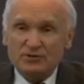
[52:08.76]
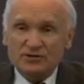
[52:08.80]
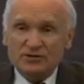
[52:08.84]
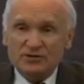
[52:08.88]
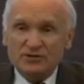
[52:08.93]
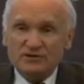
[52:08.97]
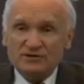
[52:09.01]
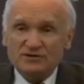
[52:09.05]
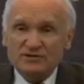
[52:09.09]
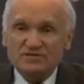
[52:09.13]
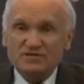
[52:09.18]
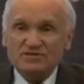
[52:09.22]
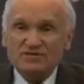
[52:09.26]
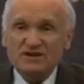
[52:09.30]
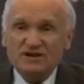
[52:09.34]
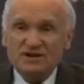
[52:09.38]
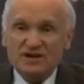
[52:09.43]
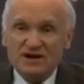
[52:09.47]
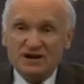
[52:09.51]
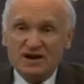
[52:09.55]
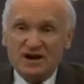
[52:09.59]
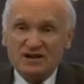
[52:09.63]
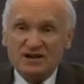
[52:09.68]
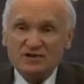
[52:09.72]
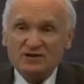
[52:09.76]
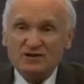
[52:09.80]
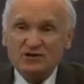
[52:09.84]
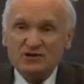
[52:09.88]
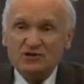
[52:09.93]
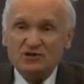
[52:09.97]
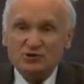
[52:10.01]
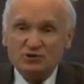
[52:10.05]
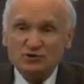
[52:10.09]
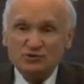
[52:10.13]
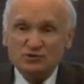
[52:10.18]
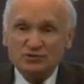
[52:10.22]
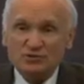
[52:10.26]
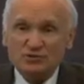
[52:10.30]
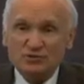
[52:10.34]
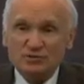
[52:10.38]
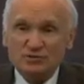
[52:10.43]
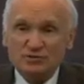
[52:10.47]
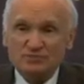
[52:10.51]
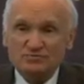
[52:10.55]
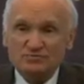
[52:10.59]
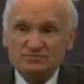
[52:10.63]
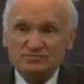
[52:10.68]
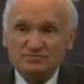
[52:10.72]
for an ascetic,
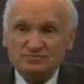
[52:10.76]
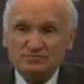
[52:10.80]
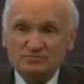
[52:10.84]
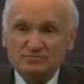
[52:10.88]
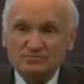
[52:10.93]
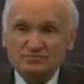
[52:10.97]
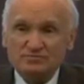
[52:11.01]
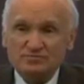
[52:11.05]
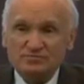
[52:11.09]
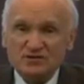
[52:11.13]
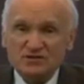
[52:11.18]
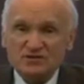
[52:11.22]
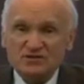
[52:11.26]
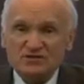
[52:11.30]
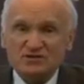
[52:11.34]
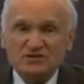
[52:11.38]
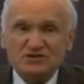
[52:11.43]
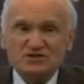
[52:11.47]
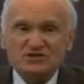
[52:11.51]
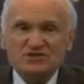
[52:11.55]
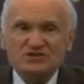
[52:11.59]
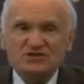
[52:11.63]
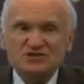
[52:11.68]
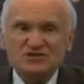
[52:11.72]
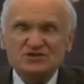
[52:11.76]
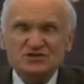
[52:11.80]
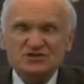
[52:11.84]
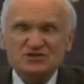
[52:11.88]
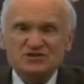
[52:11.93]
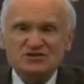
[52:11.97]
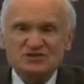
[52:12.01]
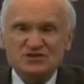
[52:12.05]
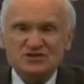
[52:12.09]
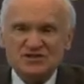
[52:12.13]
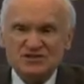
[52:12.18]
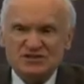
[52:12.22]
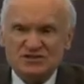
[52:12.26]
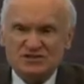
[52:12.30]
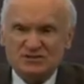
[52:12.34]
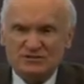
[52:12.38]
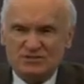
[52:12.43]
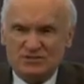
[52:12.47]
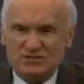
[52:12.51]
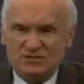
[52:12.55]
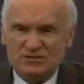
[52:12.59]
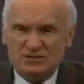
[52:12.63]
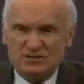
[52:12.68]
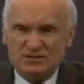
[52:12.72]
to take these
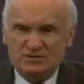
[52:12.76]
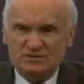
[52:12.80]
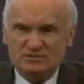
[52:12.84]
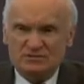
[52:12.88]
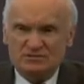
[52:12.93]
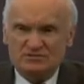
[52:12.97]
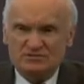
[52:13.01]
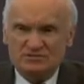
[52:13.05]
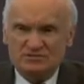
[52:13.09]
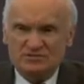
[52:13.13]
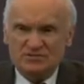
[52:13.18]
emotions,